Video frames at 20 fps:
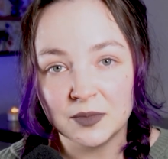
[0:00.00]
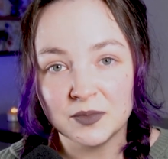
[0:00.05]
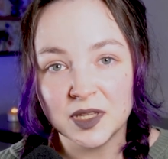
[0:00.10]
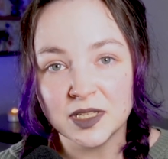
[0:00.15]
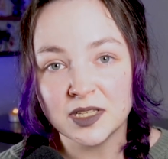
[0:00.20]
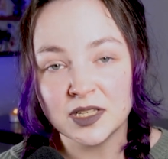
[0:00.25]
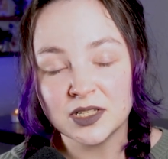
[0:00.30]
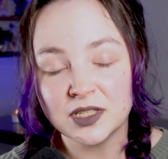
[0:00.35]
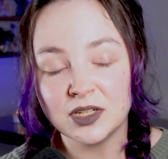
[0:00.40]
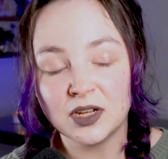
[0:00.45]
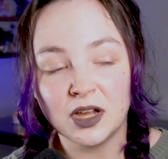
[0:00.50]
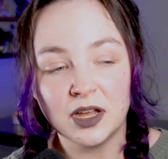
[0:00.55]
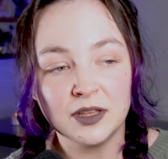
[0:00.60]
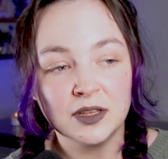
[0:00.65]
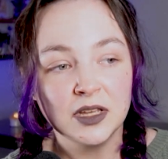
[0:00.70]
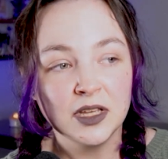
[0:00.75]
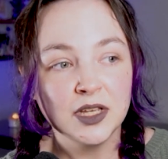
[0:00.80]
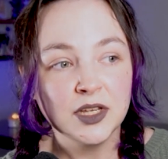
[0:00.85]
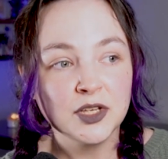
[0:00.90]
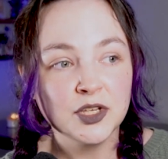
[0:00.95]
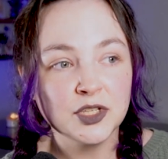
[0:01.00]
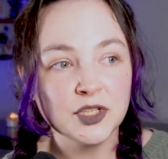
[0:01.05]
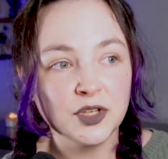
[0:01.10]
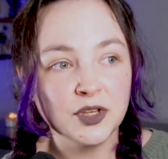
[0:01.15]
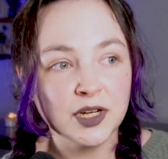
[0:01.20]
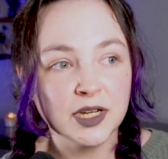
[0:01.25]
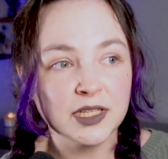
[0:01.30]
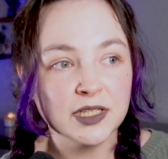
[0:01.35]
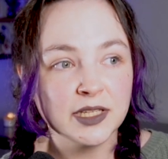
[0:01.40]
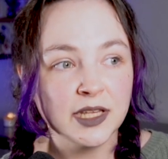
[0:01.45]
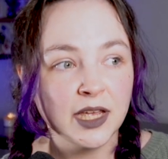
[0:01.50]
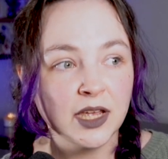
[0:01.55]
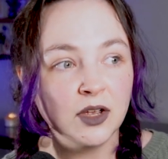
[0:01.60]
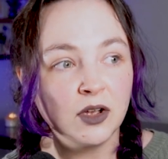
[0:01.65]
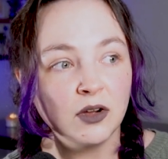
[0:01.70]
This is not students saying,